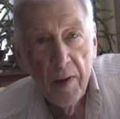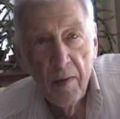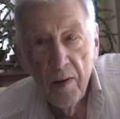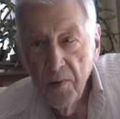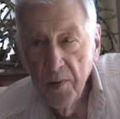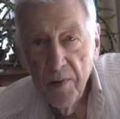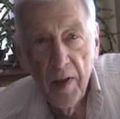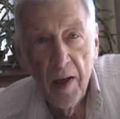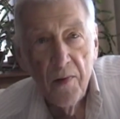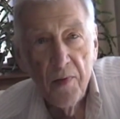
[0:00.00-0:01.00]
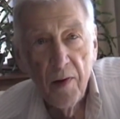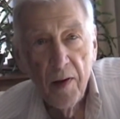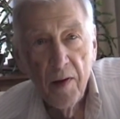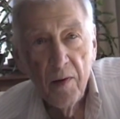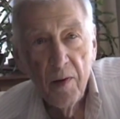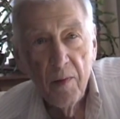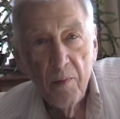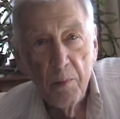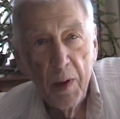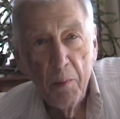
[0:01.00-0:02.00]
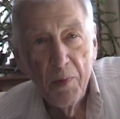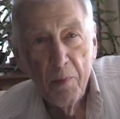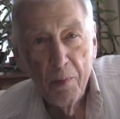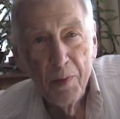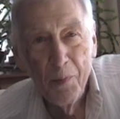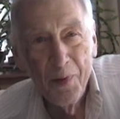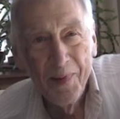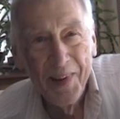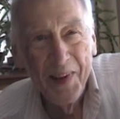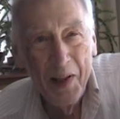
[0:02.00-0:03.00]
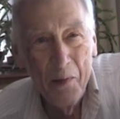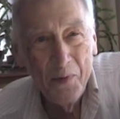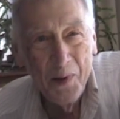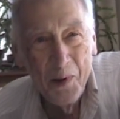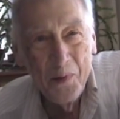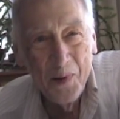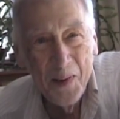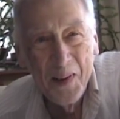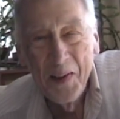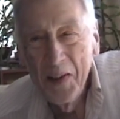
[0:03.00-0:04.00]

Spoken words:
and there's just isolated peeps and poops left over.